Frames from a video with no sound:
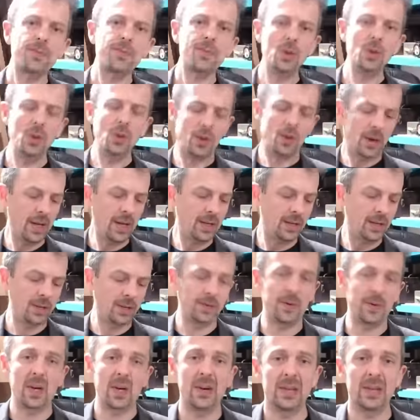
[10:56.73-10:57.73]
All right,
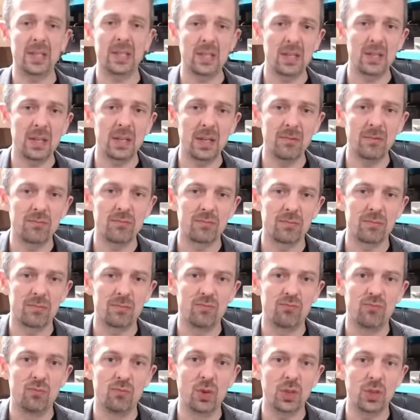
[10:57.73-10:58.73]
so firing this thing
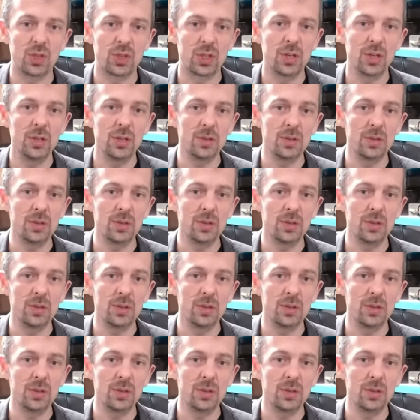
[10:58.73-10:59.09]
looks good.